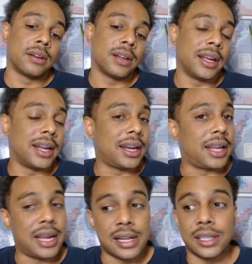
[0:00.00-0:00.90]
In
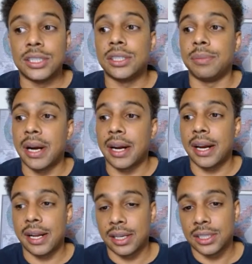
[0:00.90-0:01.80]
English, American
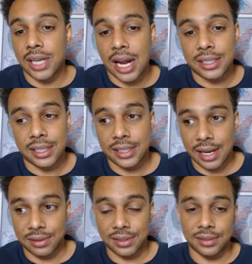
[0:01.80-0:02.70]
English, consonant
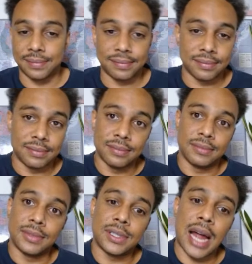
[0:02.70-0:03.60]
sounds,
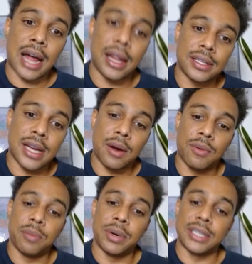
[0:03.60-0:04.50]
it's not
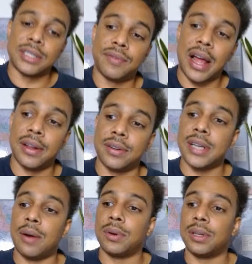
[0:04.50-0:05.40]
what brings the value. It's
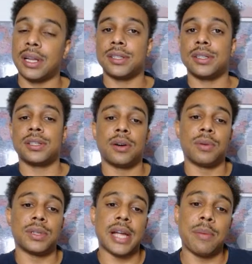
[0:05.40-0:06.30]
not what lets us know
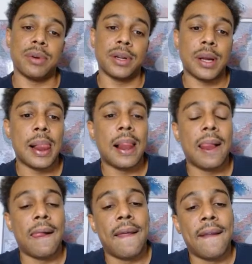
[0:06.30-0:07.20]
what's happening.
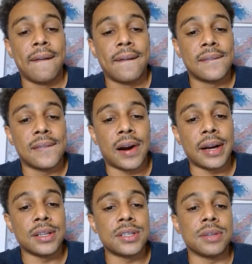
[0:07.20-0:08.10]
All right,
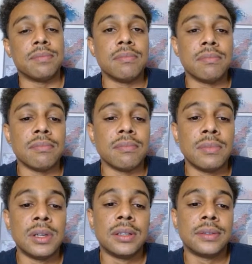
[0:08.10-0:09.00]

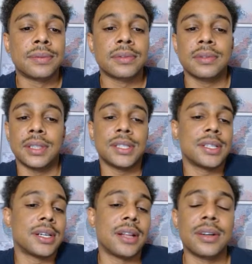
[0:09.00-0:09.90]
listen. This is
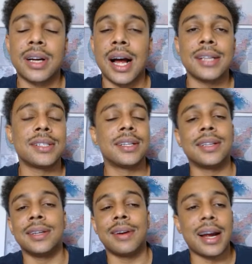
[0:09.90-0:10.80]
another consonant
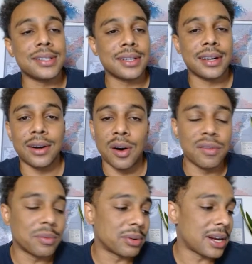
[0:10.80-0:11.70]
that you guys are going to
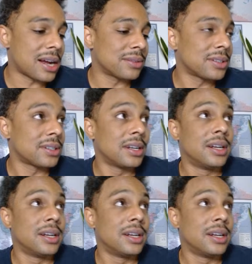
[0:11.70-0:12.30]
overpronounce.